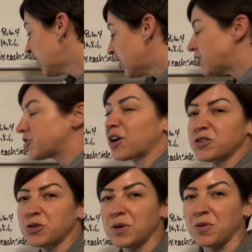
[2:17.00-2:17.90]
She's
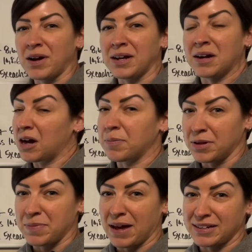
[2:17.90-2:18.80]
also regretting a couple
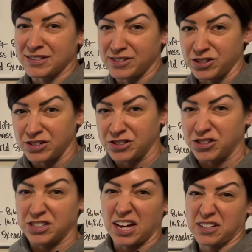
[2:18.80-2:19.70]
of bad decisions.
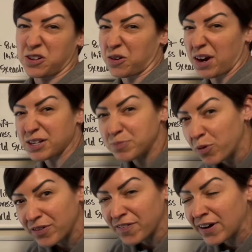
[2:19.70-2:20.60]
She texted her
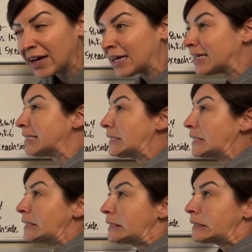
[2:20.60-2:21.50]
ex-boyfriend.
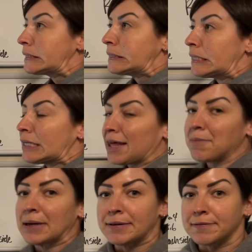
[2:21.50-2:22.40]
They
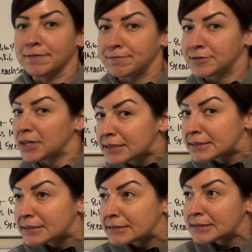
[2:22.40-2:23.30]
may have
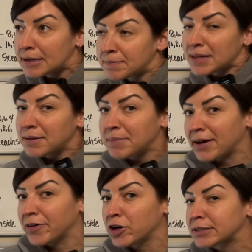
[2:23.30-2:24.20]
done something, they may
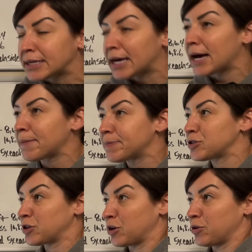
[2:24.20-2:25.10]
have hooked up,
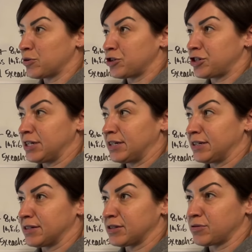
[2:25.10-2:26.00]
so
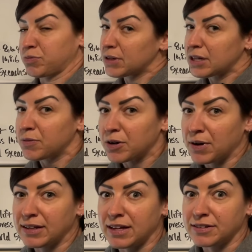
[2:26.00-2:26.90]
she's really
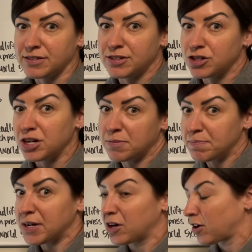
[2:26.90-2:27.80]
regretting that decision and
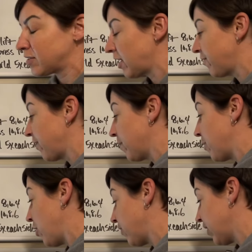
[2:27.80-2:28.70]
beating herself up
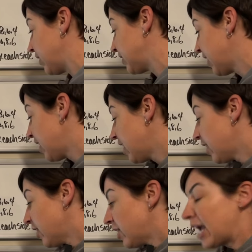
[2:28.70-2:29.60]
over it.
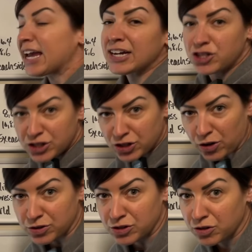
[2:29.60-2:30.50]
And she
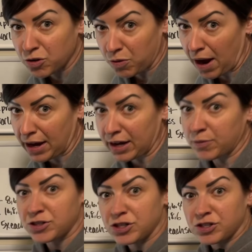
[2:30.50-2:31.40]
starts crying
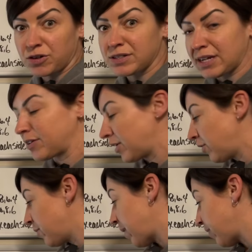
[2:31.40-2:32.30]
when she starts telling you about